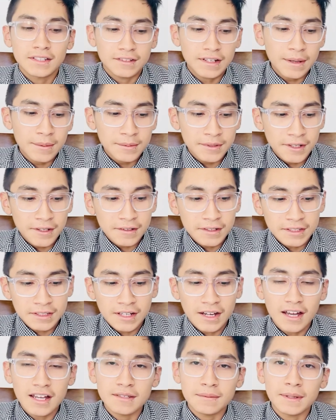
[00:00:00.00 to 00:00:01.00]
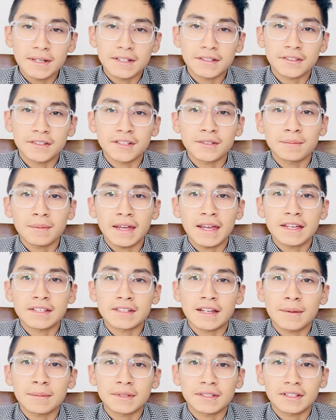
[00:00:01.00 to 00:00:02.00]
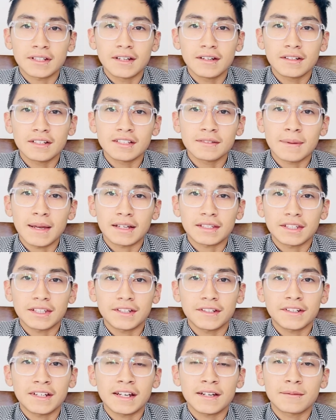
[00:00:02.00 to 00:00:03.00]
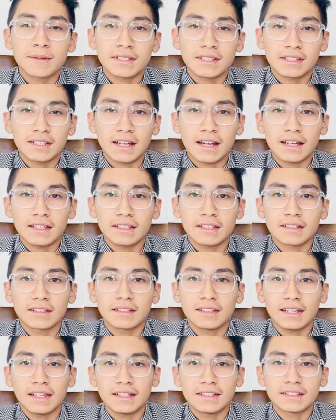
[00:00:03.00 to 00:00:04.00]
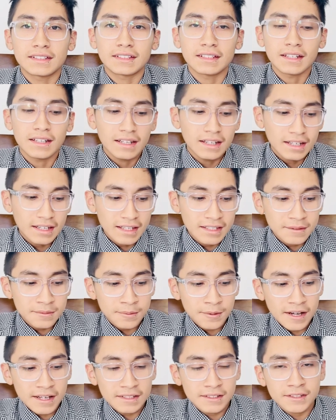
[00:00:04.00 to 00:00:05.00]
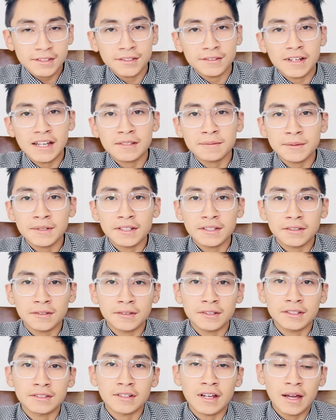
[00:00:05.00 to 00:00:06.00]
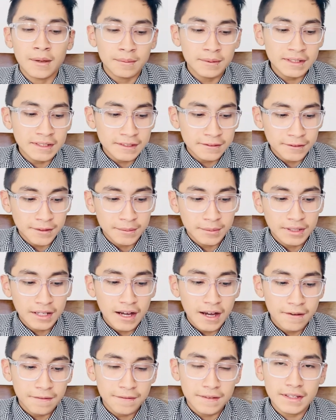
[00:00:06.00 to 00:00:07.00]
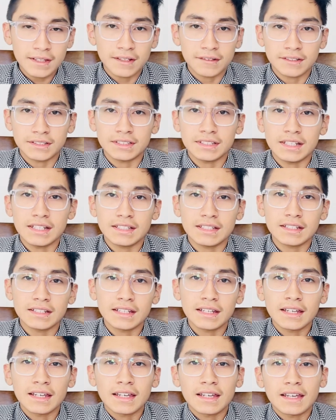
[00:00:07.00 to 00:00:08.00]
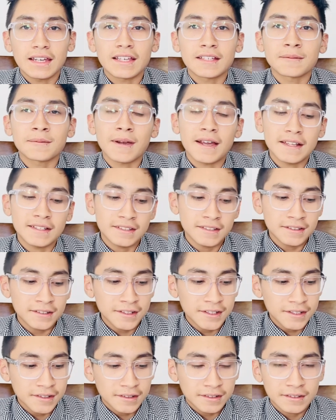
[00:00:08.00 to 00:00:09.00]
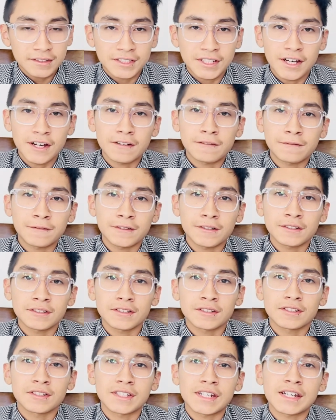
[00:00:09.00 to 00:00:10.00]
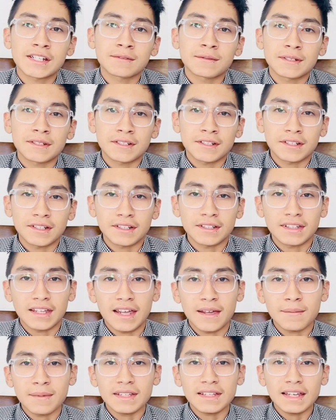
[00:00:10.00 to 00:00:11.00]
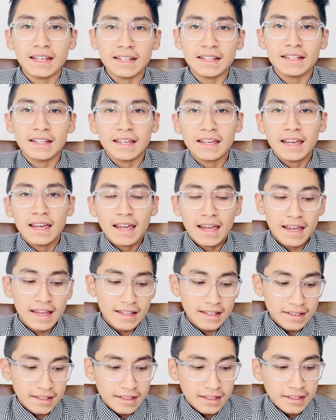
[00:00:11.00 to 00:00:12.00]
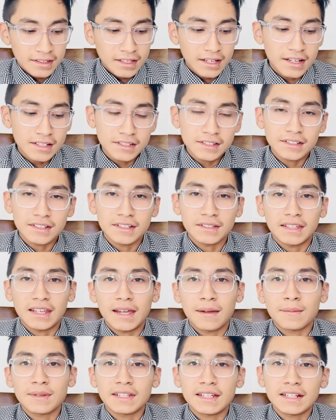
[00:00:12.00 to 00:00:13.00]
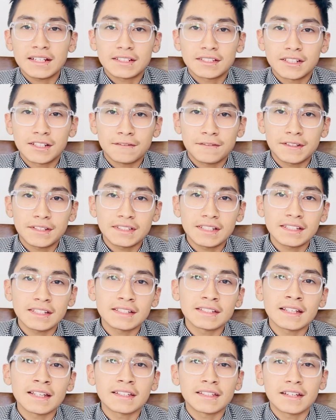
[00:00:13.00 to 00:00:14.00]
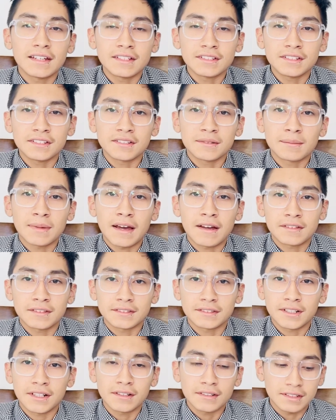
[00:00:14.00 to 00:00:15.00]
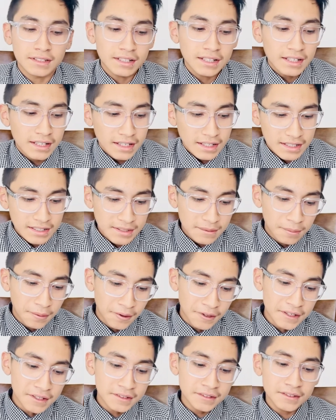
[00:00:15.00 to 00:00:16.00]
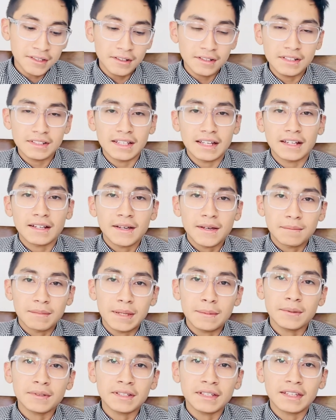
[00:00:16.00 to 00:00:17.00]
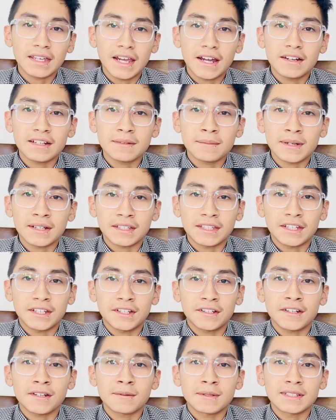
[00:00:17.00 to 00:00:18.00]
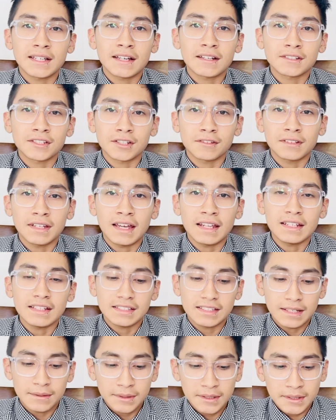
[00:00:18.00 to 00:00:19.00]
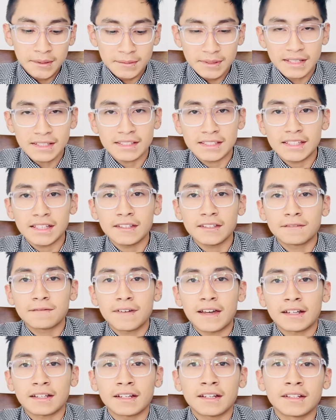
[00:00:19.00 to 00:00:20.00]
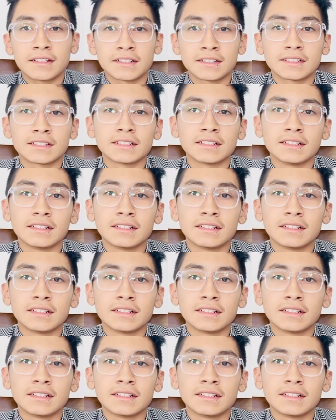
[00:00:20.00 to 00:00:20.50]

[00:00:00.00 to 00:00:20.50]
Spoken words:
Strep throat is caused by the group A Streptococcus bacteria, which is highly contagious. It spreads through respiratory droplets from coughing or sneezing. It spreads through shared foods or drinks which are contaminated and touching contaminated surfaces and then touching your mouth or nose. It is important to notice that people can carry the bacteria without showing any symptoms and still infect others.